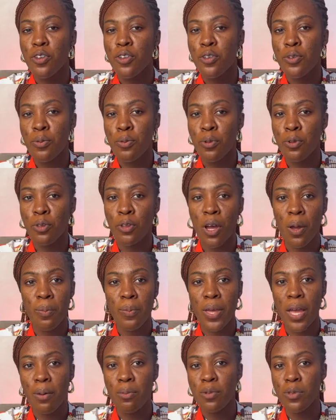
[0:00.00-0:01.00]
you will not
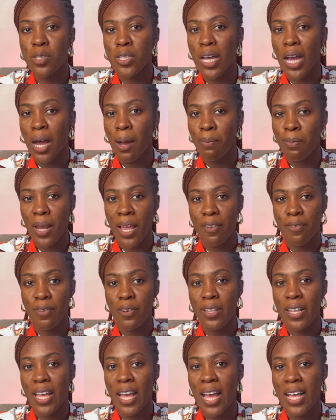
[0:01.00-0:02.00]
be able to apply
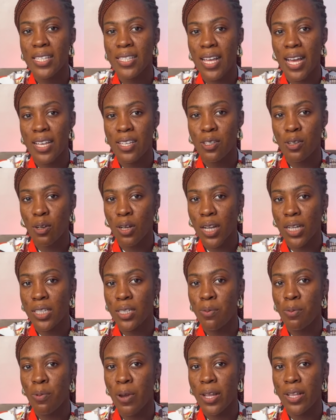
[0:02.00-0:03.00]
for the SI
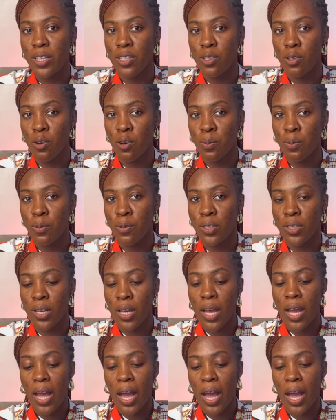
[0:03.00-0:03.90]
scholarship when it opens.